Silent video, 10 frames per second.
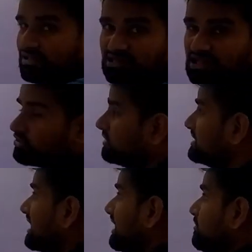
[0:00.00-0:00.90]
angles. So
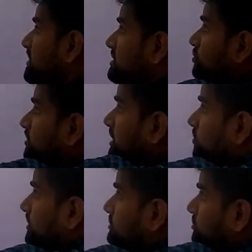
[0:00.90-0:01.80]
this angle B should be
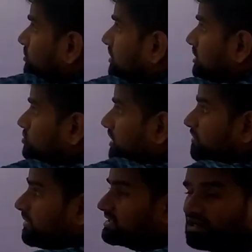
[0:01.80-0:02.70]
equals to
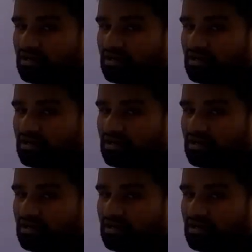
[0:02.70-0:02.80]
20 plus